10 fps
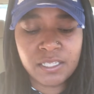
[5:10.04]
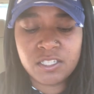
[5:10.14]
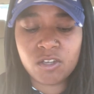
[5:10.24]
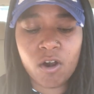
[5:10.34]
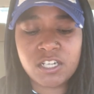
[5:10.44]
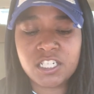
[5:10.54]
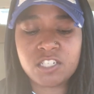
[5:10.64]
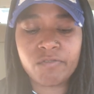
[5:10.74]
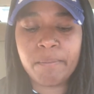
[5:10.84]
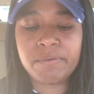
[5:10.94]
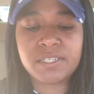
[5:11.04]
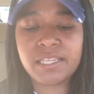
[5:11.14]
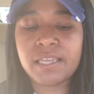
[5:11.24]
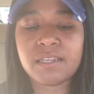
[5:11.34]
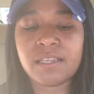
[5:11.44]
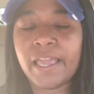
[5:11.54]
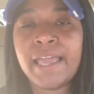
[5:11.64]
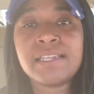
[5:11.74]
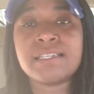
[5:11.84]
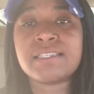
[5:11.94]
these cards just represent
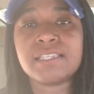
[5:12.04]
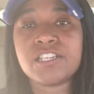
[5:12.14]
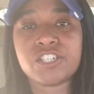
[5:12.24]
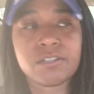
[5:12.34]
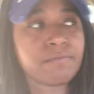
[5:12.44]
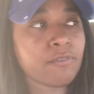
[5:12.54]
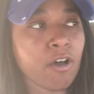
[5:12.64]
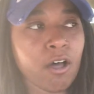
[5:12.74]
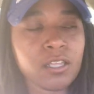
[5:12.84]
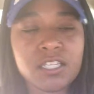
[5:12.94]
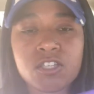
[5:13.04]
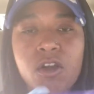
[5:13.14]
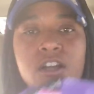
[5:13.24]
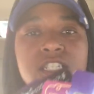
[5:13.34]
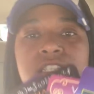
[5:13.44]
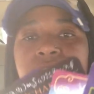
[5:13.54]
indecision. All these cards just